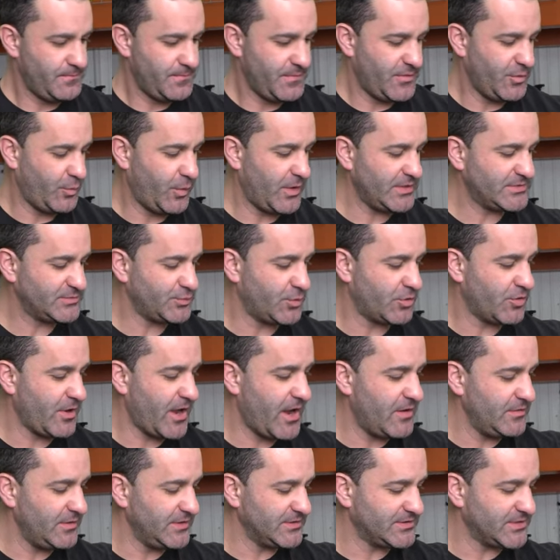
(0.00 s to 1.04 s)
The wastewater
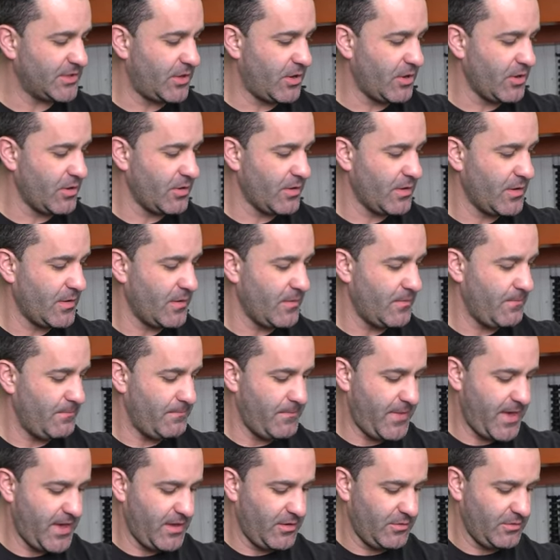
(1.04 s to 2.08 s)
outlets are
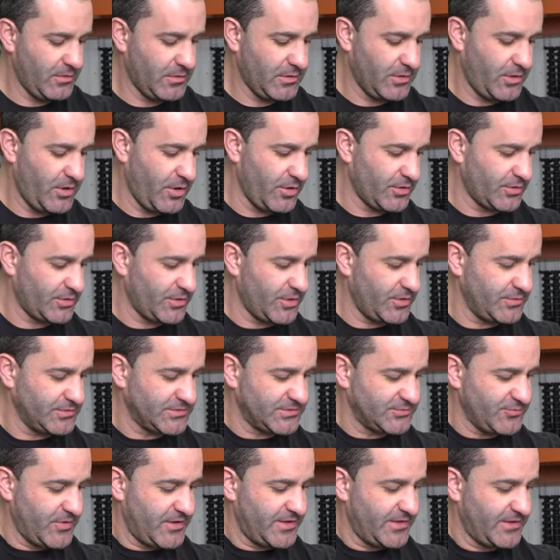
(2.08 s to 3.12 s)
male garden hose
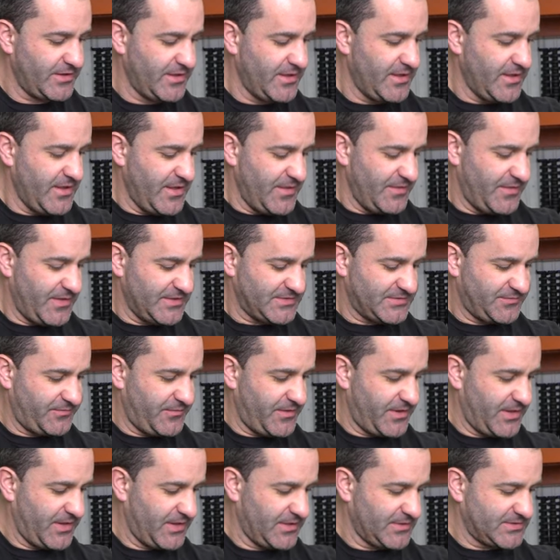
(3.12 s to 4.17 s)
threaded. This
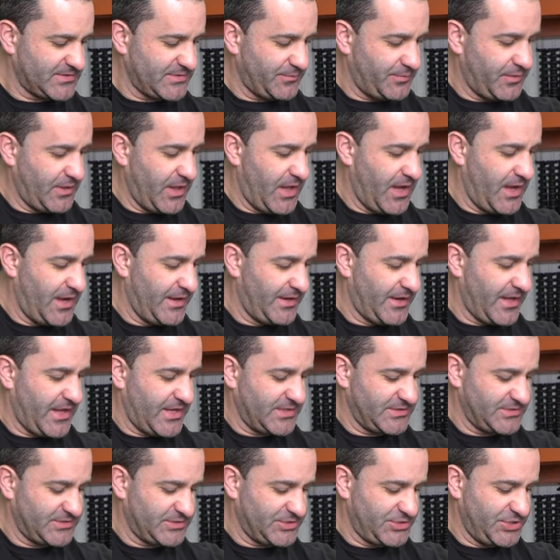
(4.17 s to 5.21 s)
fitting supplied
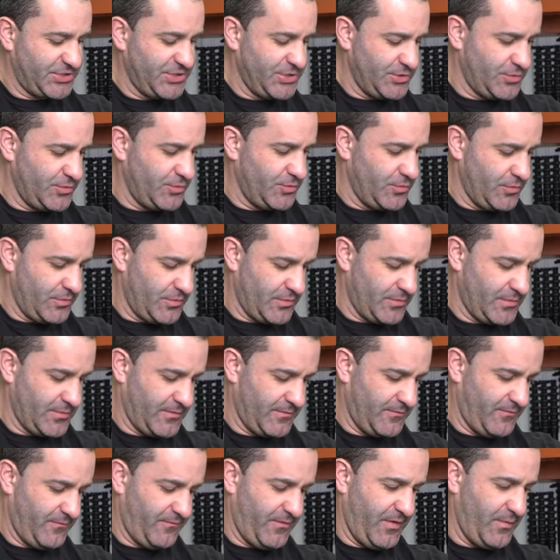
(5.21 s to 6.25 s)
has two
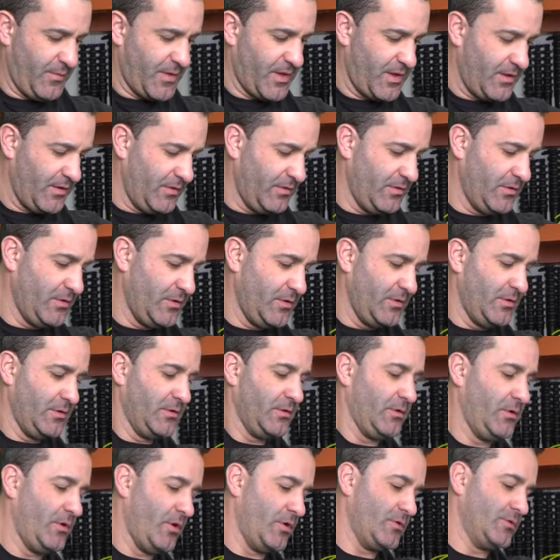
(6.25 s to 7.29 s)
female
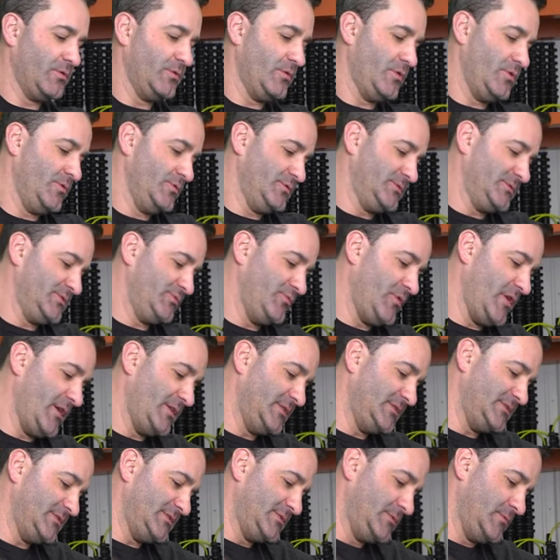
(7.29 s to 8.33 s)
garden hose
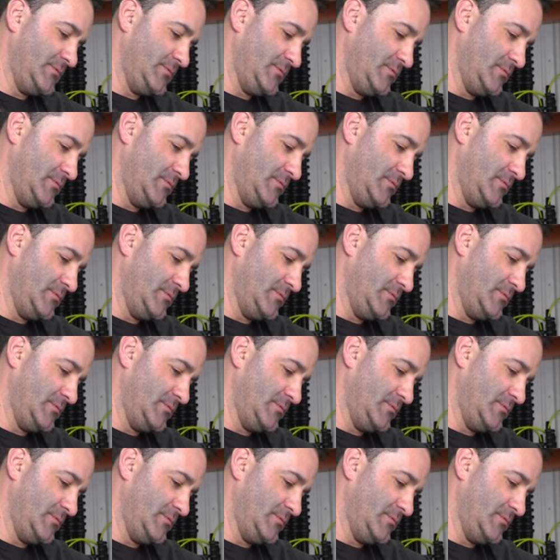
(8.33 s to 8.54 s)
threads